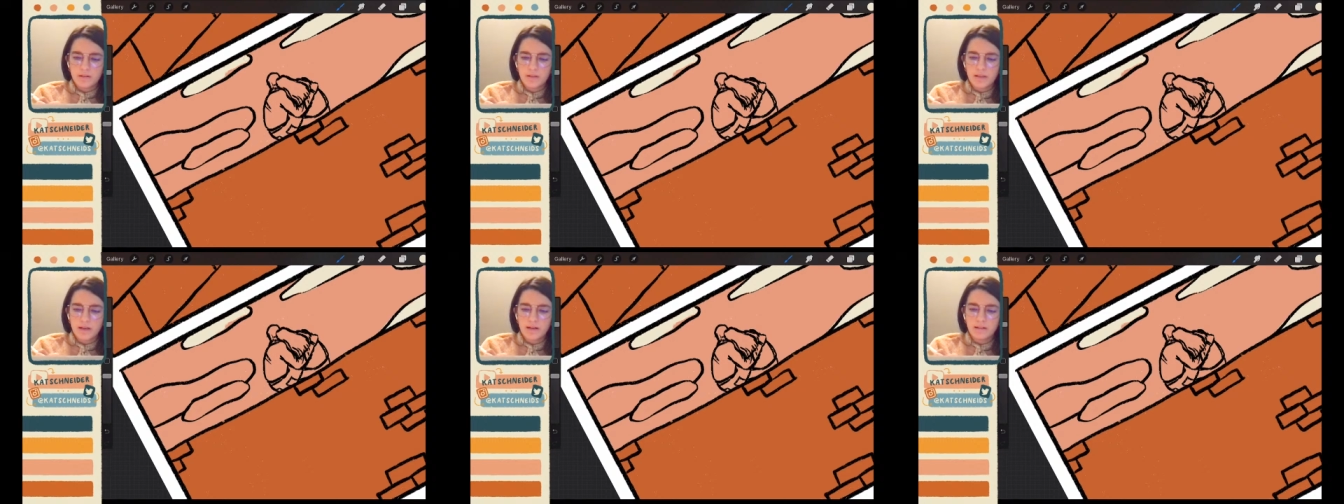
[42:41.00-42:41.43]

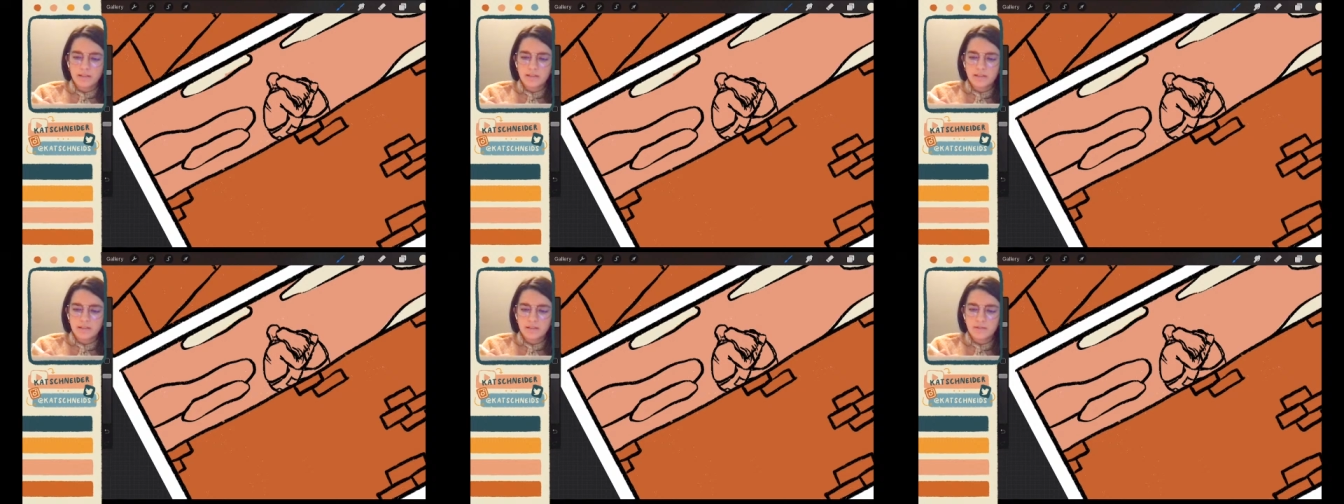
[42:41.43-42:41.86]
Lee
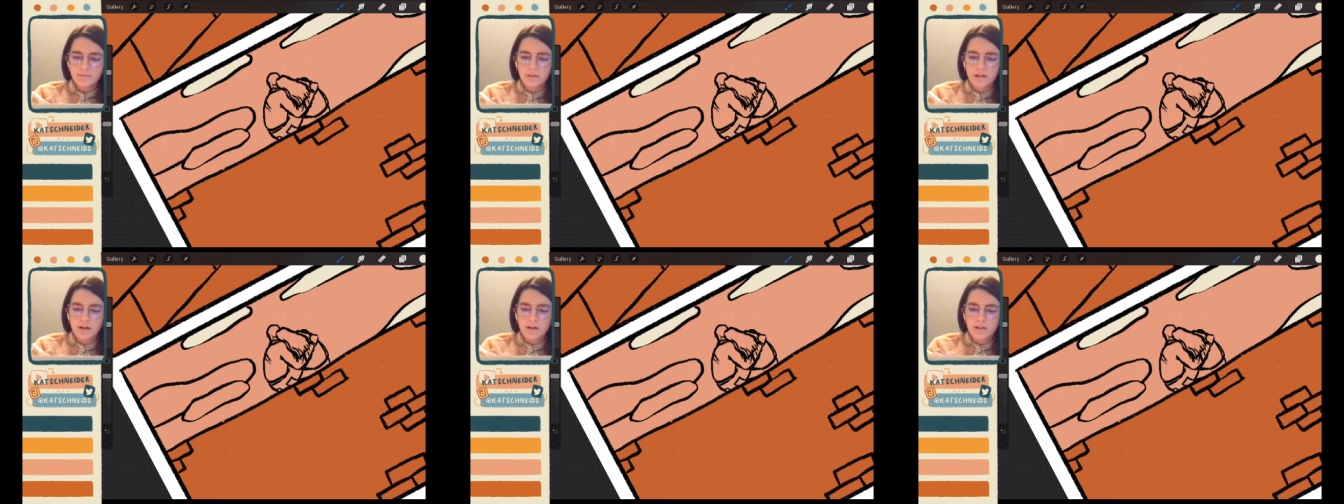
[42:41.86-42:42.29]
Ellickson's
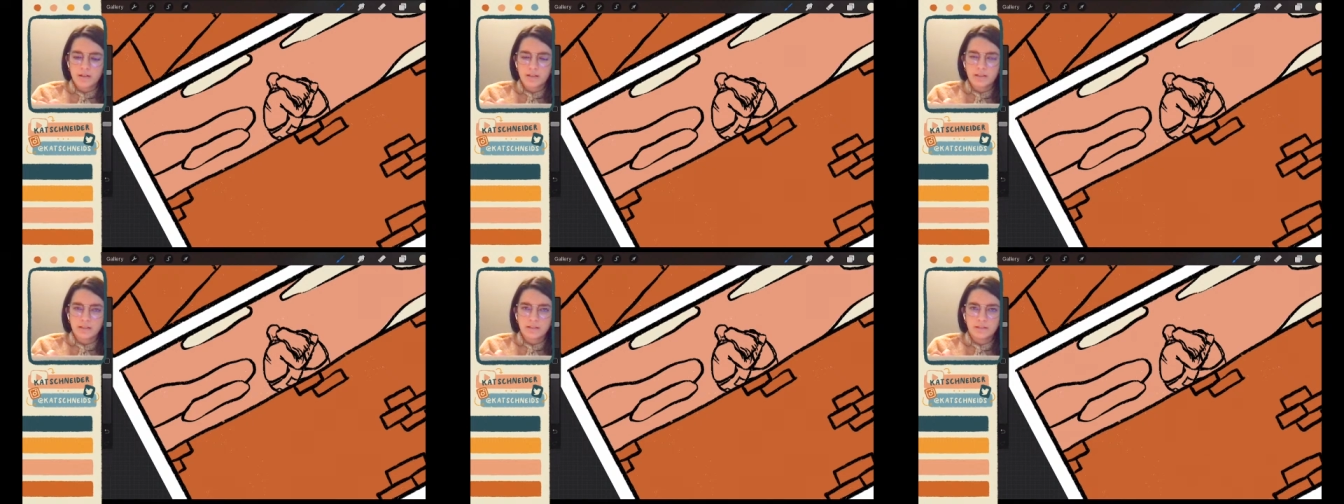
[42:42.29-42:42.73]

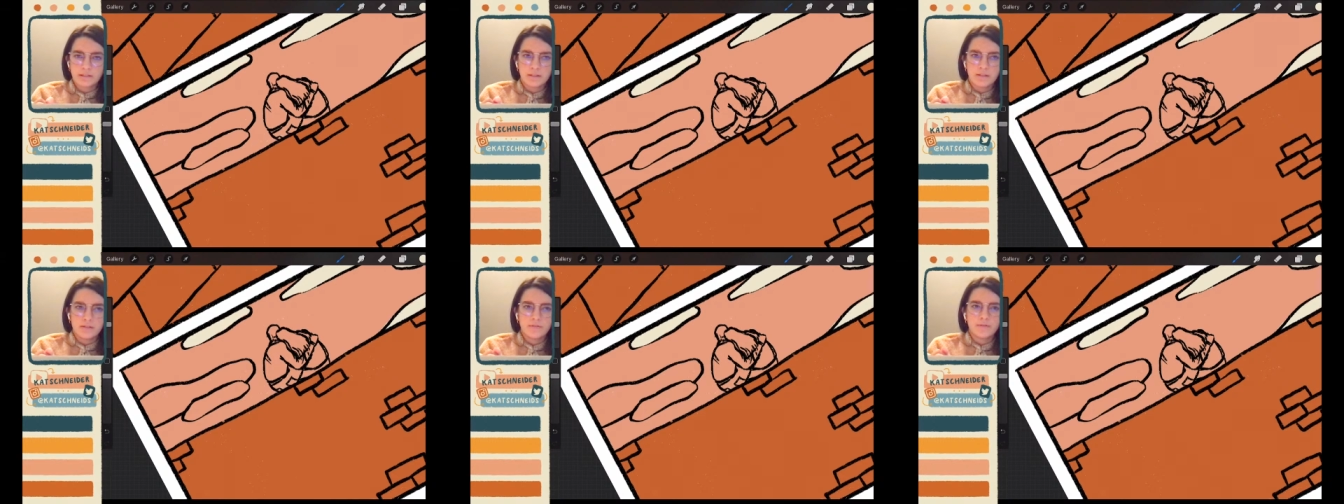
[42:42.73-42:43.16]
vlogs.
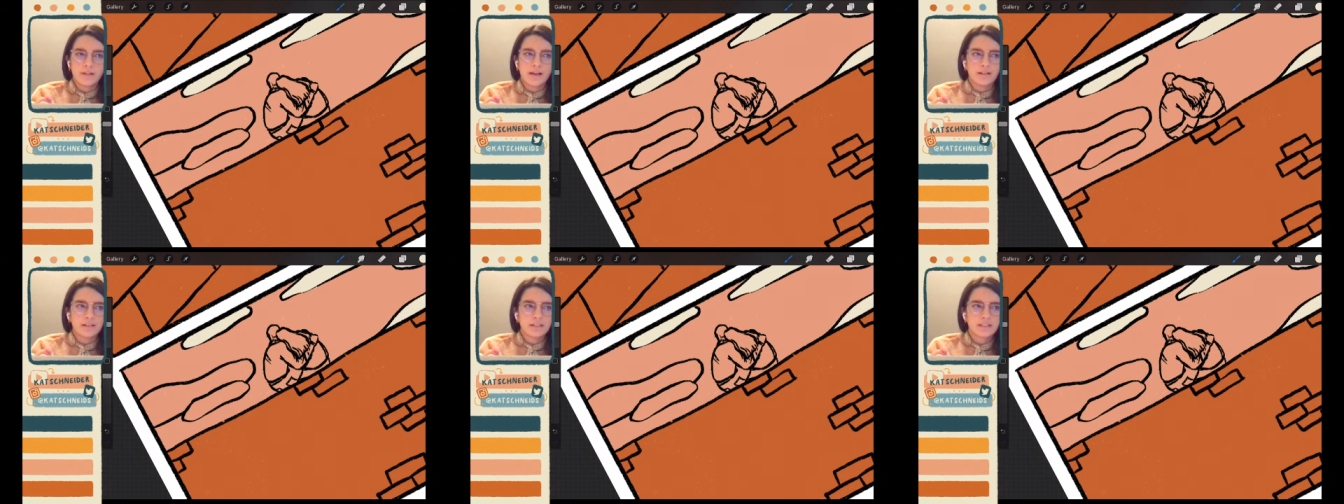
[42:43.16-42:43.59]

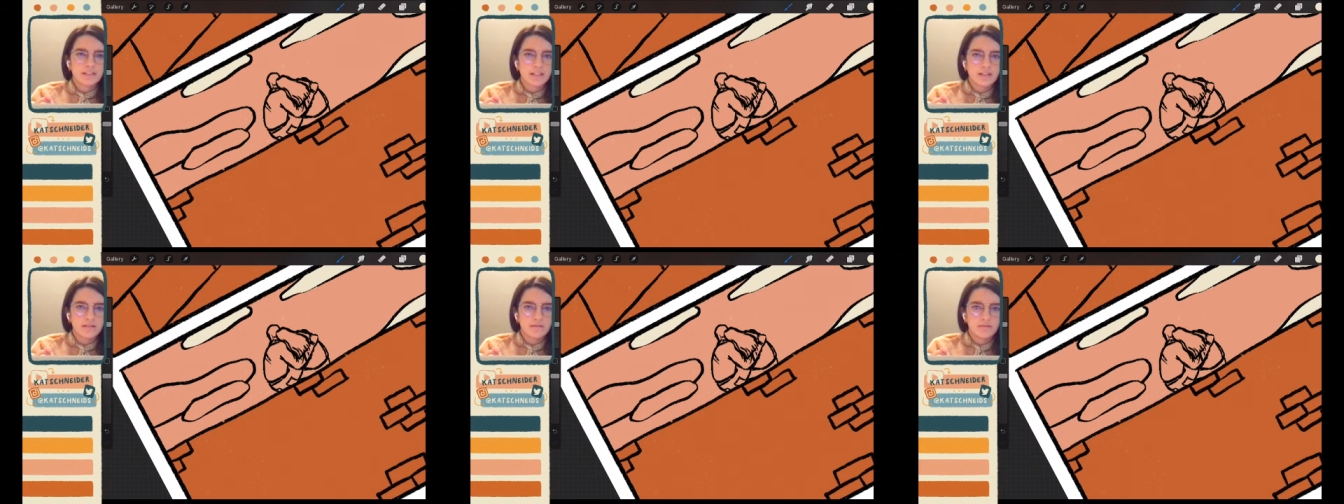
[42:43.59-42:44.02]

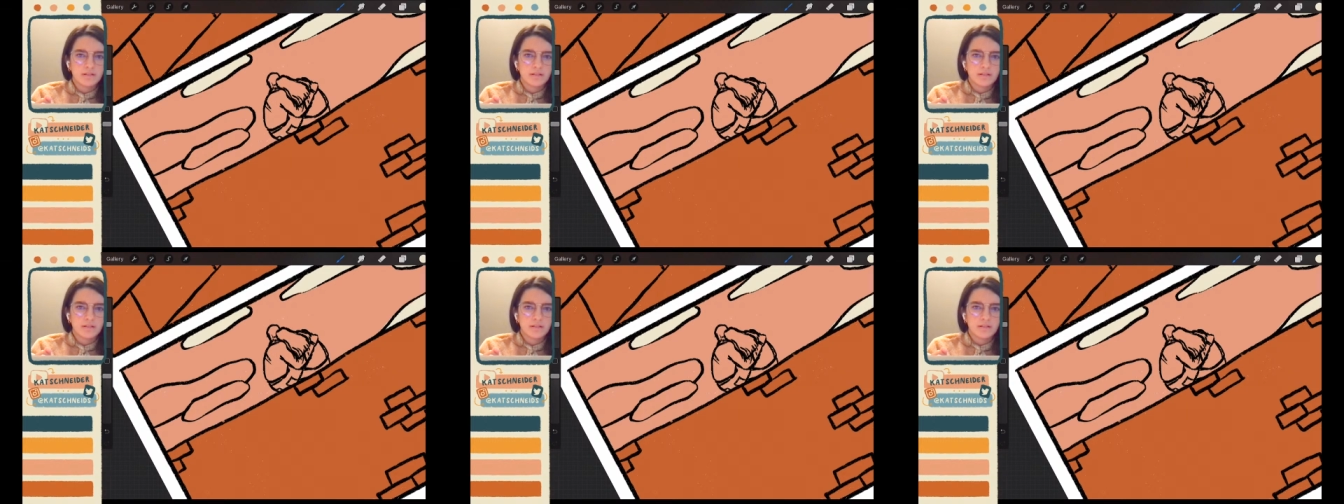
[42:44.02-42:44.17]
Ellickson?